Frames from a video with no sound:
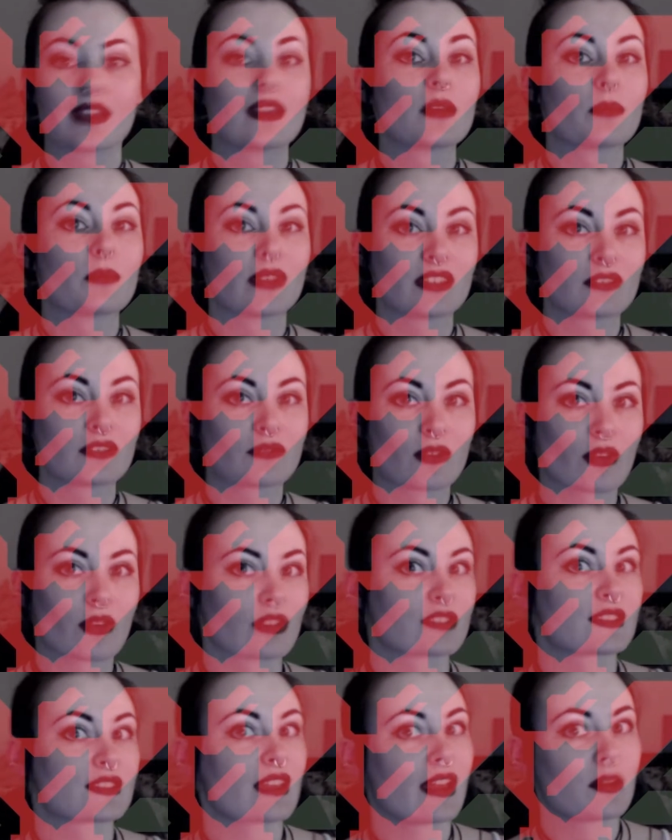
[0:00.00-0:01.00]
But of
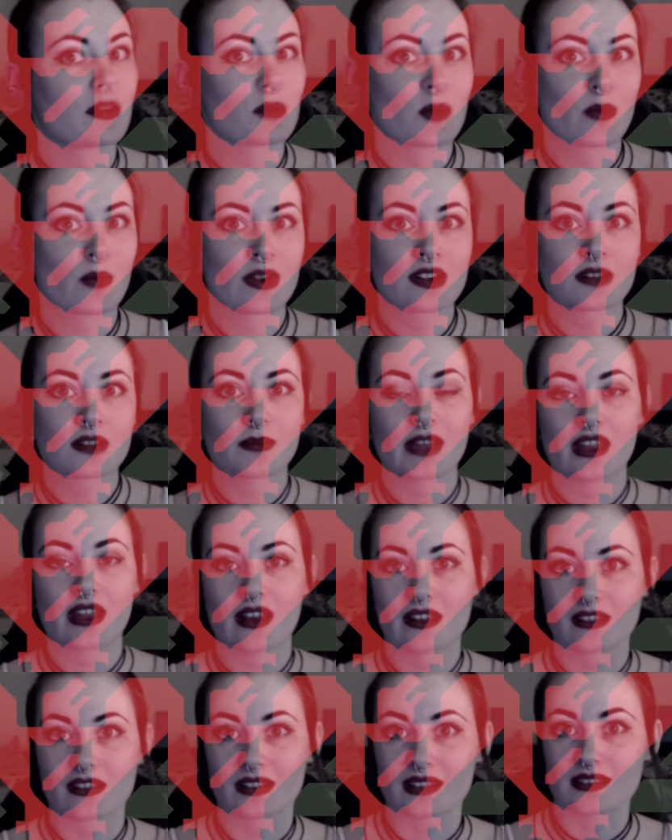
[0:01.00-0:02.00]
course, I will work my
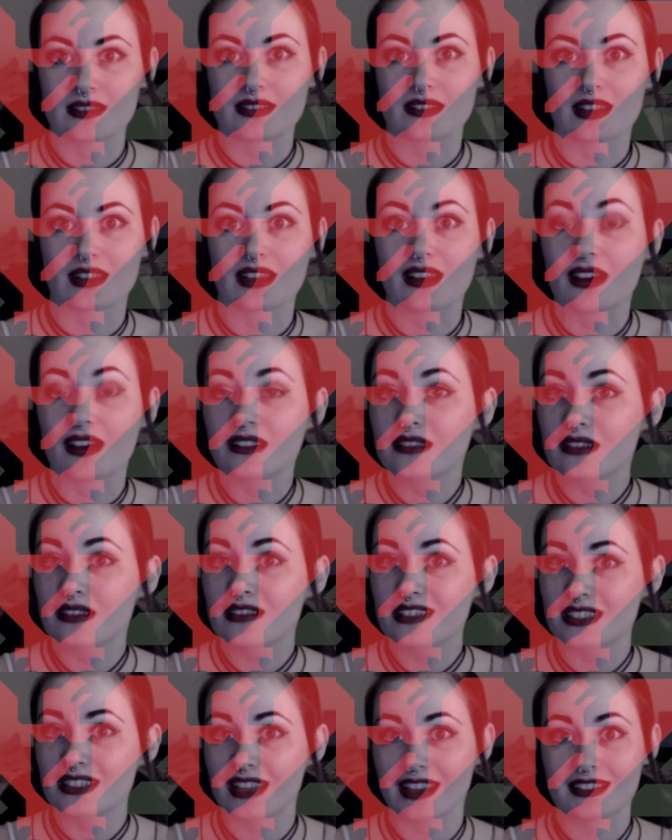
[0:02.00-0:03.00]
hardest, and I
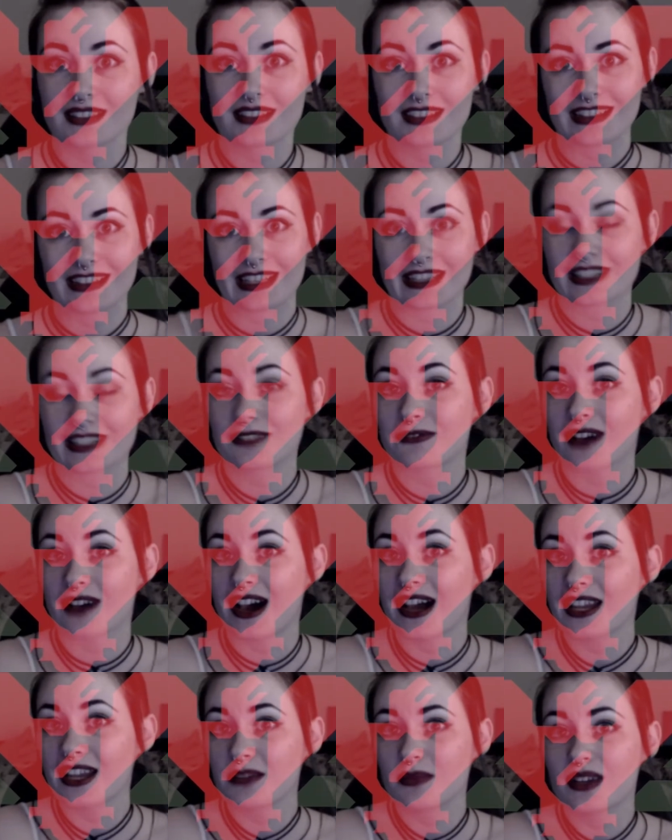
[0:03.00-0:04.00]
understand that if
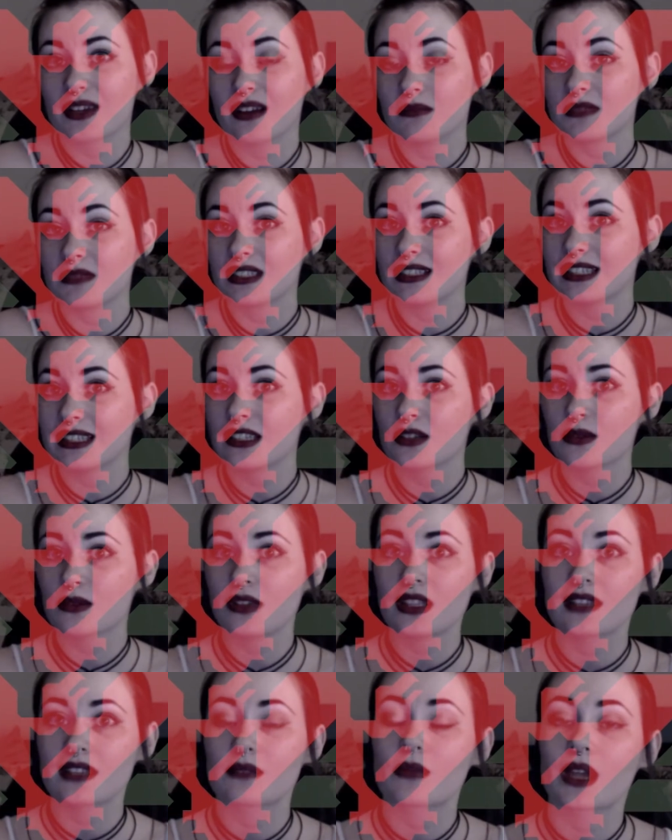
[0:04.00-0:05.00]
I become delinquent
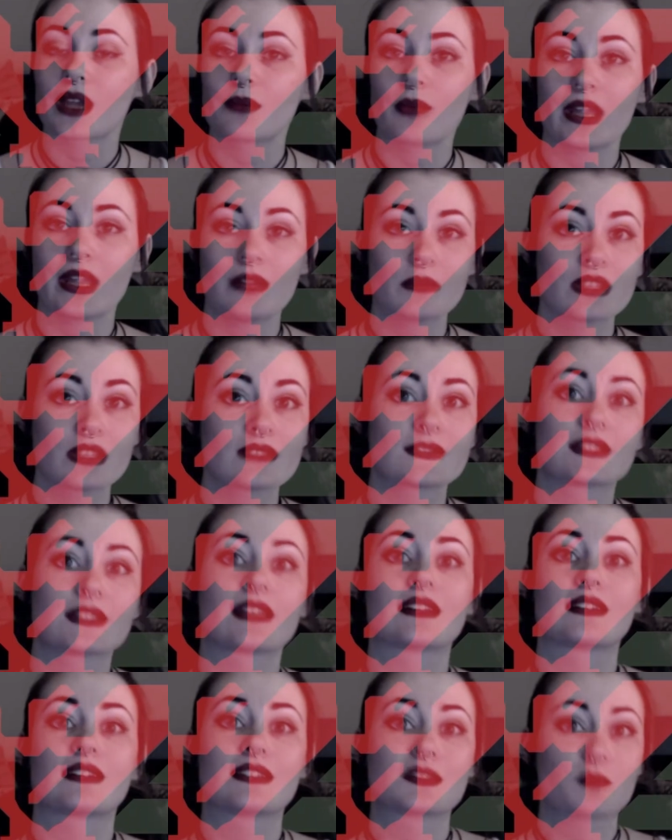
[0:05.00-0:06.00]
in my payments, that
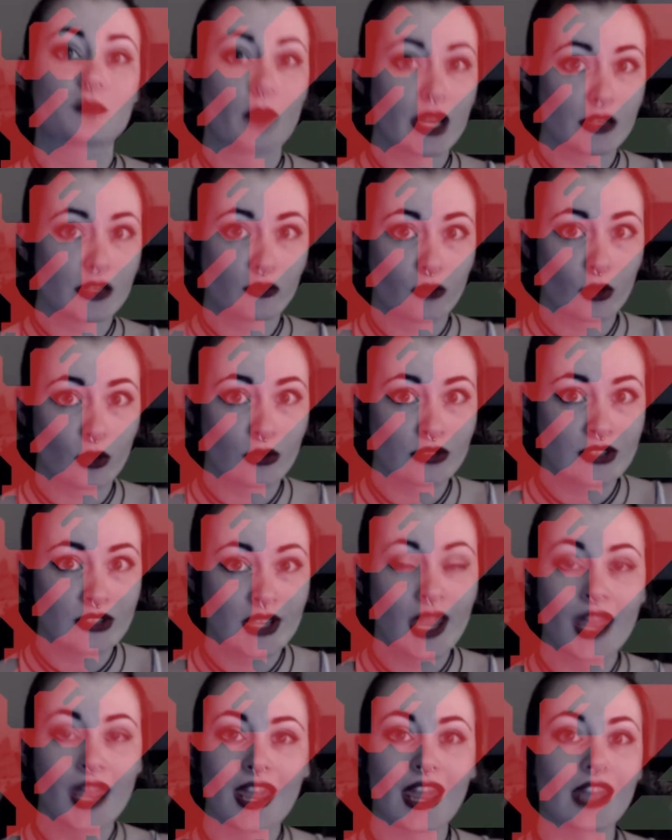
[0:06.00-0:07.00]
it is my fault,
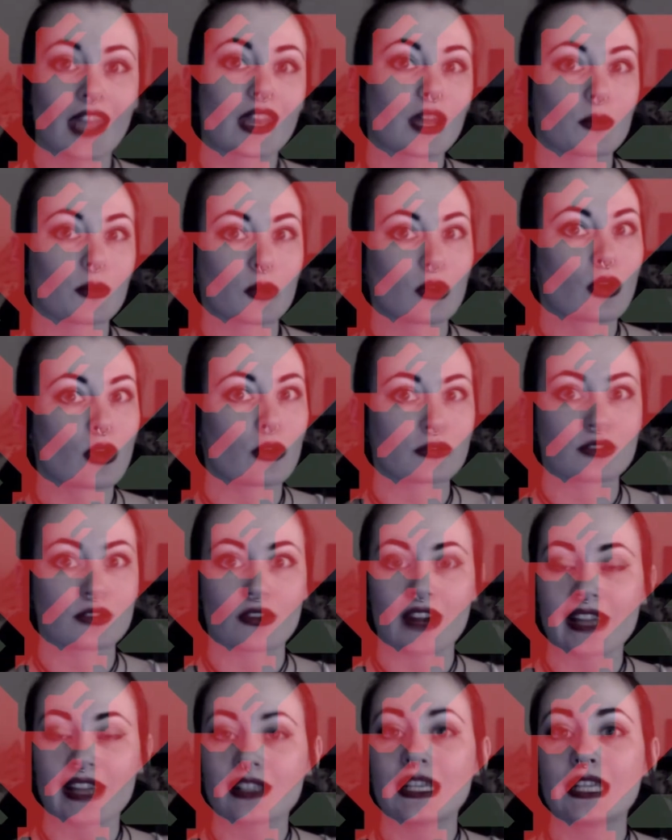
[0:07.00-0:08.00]
and I will go
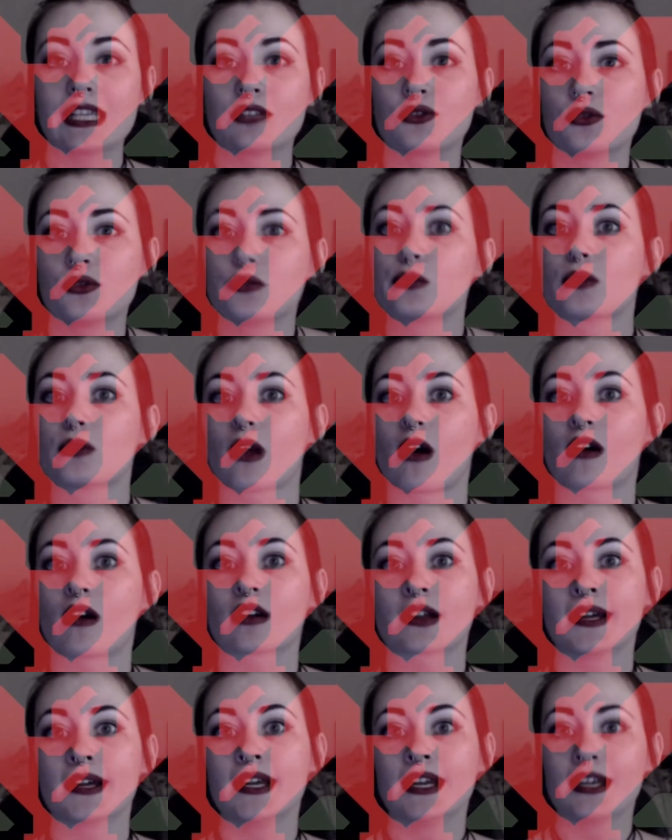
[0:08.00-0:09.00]
directly to Gulag.
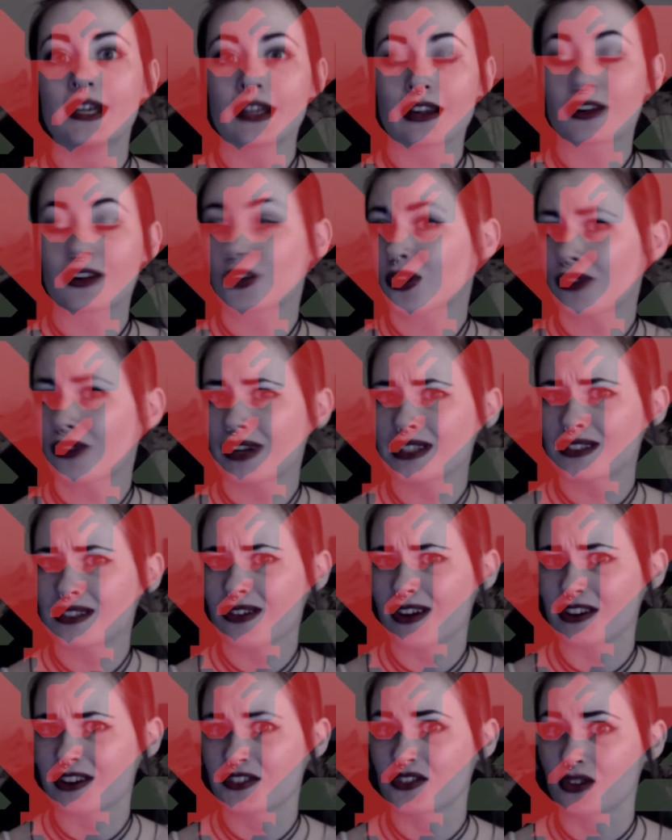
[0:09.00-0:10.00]
Glory to
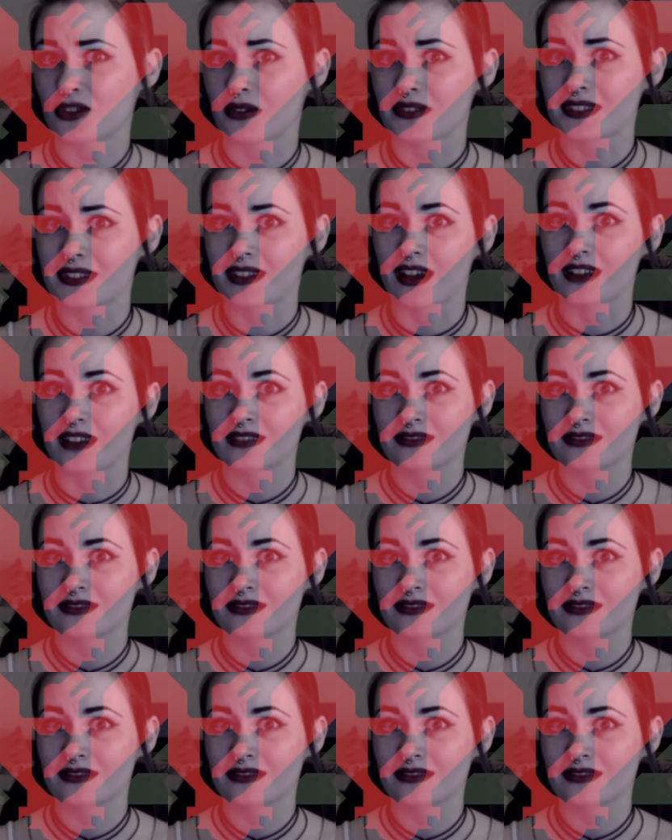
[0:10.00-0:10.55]
Arstotzka!